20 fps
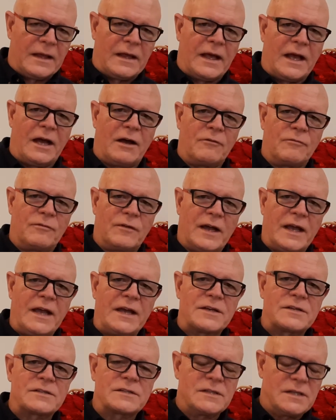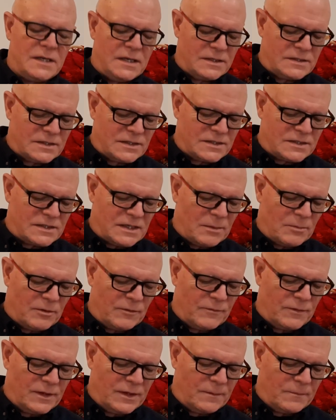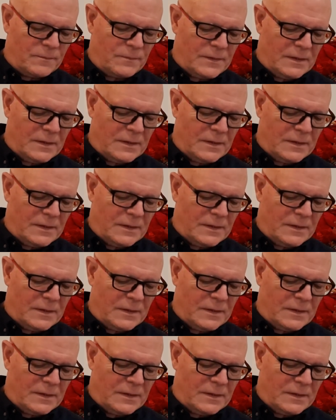How vast is the sum of them.